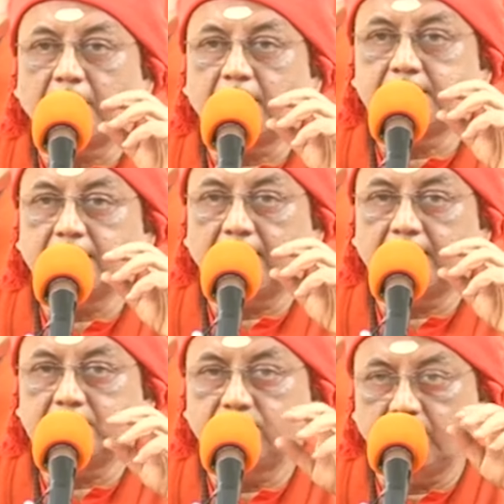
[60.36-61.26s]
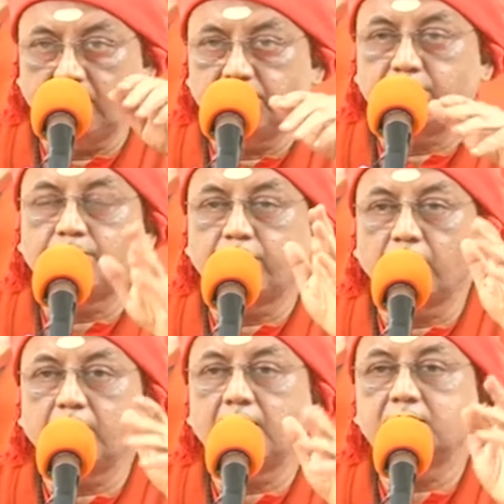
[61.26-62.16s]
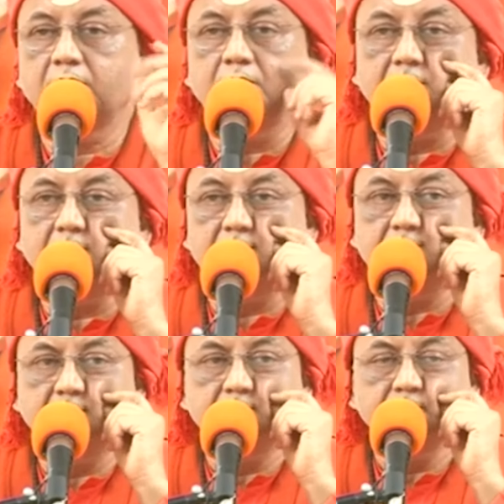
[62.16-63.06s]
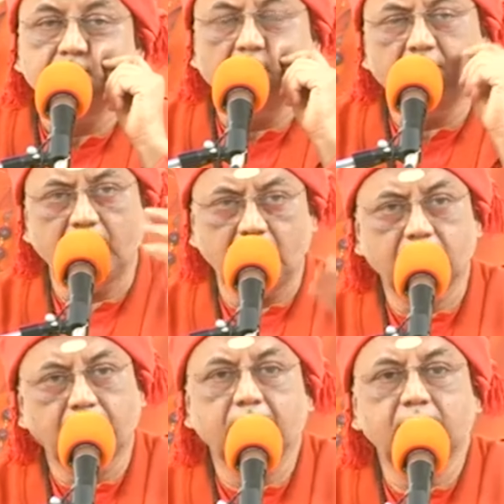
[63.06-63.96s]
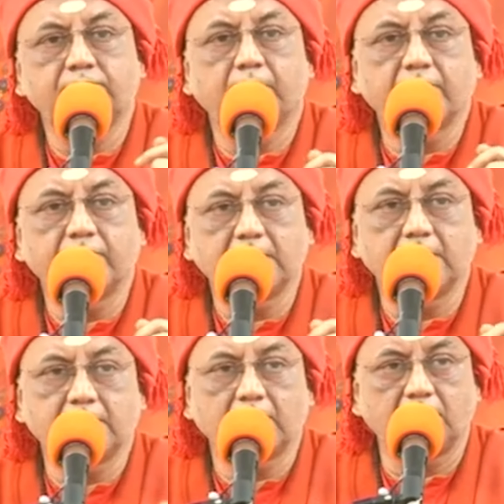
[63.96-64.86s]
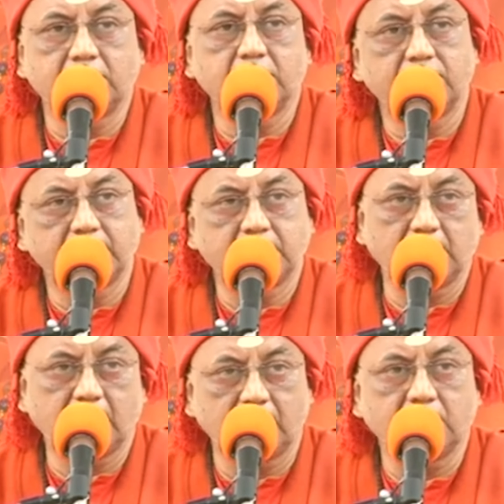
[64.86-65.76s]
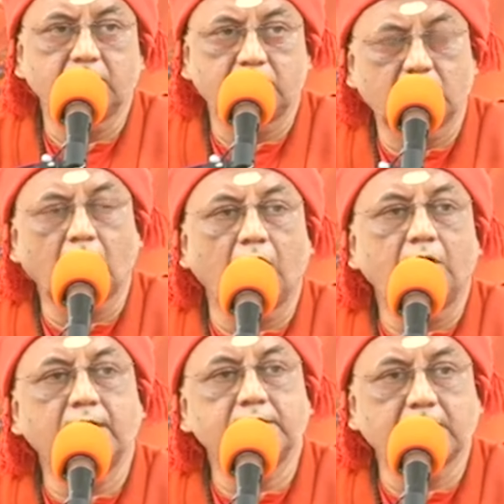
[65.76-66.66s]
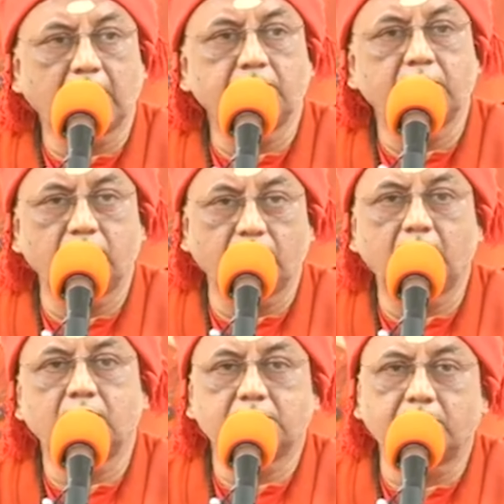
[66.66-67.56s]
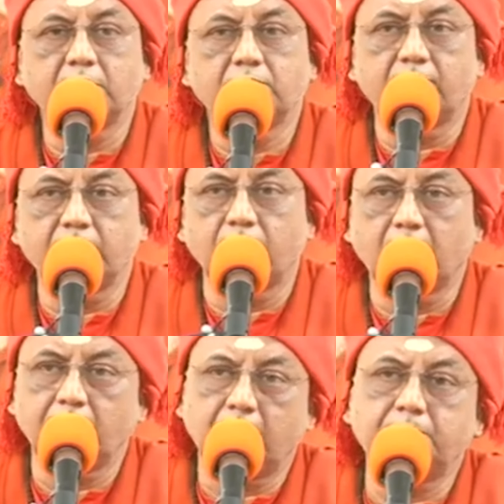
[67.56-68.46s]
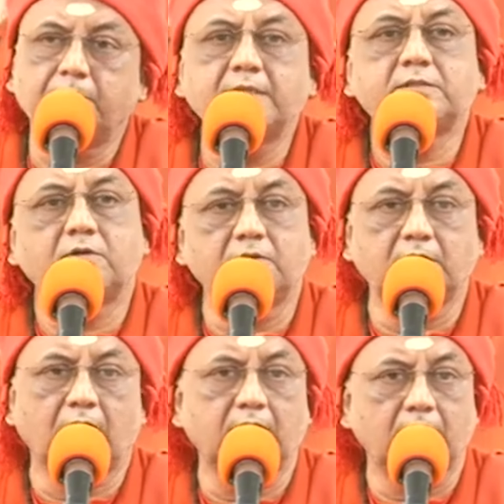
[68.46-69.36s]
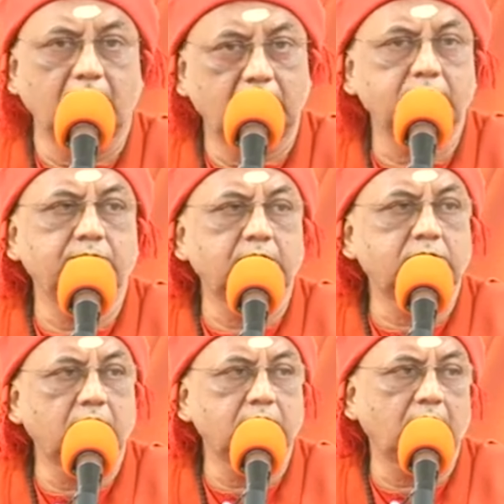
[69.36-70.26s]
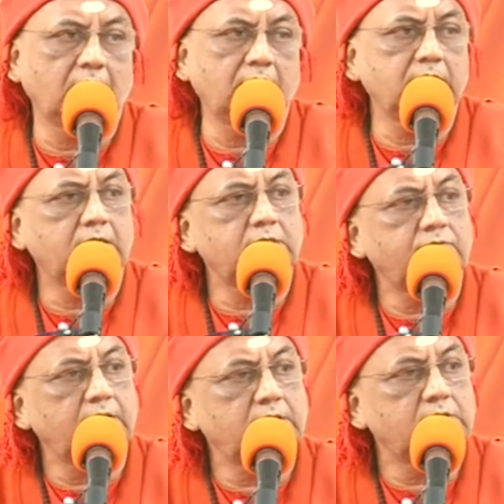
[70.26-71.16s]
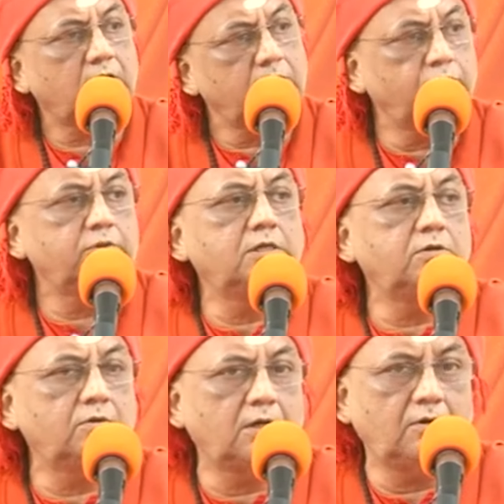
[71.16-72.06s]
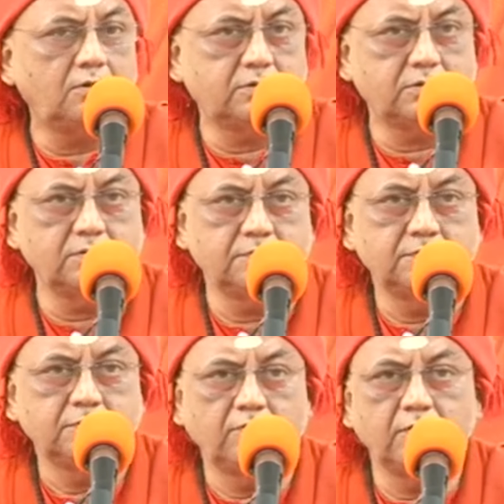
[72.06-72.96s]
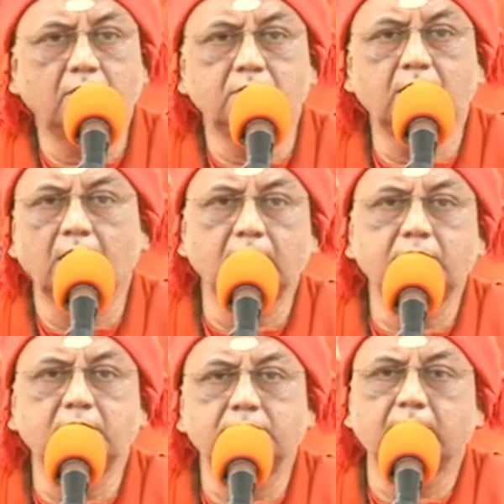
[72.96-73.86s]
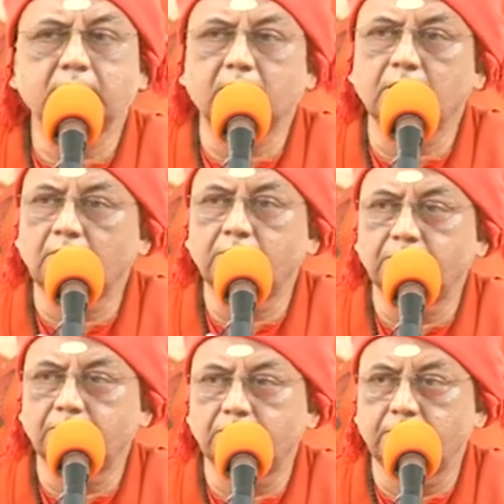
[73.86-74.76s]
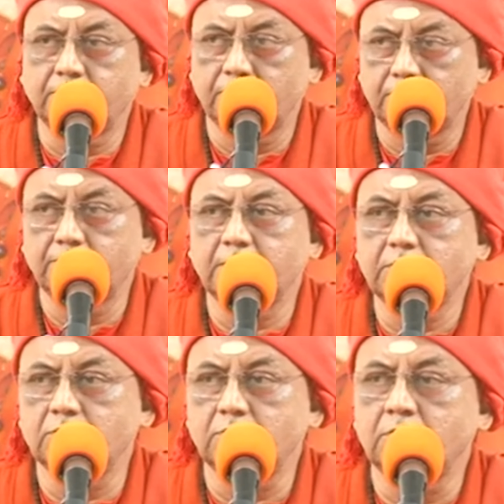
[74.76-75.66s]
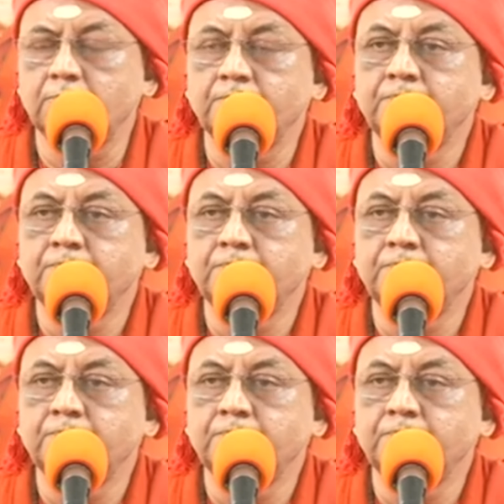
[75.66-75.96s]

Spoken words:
path, as we progress on this, even path of Bhagavad Gita also, which is called as Karma Yoga or Samatva Yoga, but based on jnana. It is based on jnana. That is why it is called Buddhi Yoga also. Without jnana, this path cannot be pursued.